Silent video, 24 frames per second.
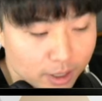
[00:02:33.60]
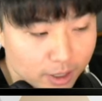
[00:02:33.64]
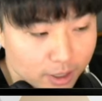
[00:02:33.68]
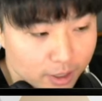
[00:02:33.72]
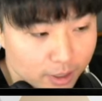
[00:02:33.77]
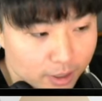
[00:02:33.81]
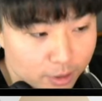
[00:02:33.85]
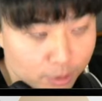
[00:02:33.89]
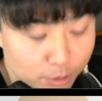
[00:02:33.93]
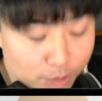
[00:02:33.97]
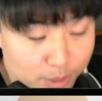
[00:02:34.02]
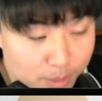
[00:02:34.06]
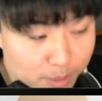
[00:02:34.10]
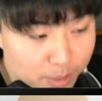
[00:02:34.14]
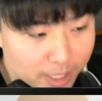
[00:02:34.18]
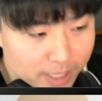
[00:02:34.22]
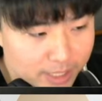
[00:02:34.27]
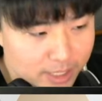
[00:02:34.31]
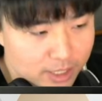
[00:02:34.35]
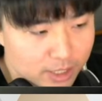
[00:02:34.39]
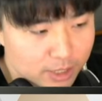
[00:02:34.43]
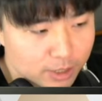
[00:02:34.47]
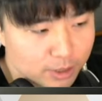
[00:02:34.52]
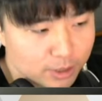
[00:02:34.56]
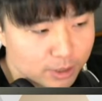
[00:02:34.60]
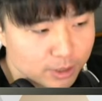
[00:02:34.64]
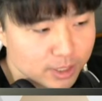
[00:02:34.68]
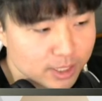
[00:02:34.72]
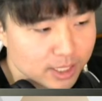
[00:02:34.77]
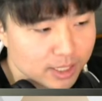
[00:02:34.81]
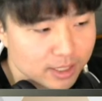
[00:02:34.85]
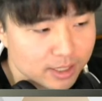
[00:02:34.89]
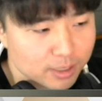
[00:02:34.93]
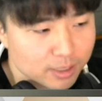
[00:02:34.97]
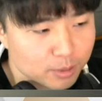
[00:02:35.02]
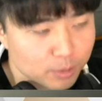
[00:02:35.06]
three black stones,
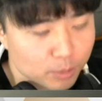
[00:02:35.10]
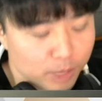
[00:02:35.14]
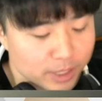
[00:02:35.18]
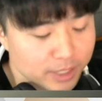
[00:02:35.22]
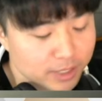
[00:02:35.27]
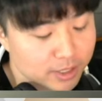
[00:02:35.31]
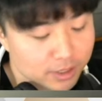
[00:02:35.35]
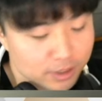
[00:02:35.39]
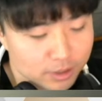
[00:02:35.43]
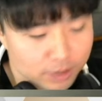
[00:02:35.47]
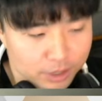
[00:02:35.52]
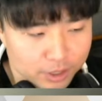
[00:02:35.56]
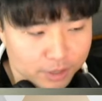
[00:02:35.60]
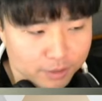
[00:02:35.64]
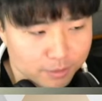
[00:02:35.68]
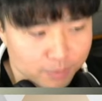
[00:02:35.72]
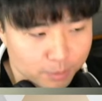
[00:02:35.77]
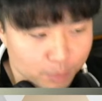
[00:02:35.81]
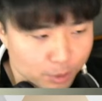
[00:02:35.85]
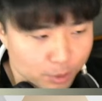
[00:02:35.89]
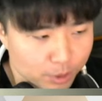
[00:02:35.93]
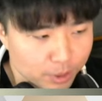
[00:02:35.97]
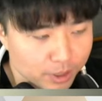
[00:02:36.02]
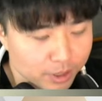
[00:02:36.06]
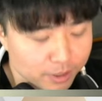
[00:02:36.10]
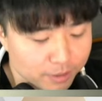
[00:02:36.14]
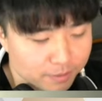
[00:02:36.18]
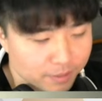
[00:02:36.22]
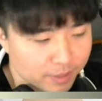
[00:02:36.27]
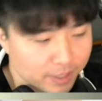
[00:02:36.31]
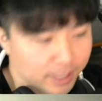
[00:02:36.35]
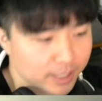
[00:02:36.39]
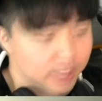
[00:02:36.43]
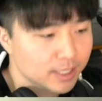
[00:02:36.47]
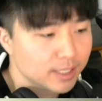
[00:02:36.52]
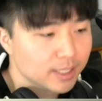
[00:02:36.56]
and then white's looking for a
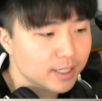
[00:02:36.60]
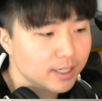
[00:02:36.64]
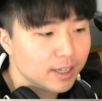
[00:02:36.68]
fight.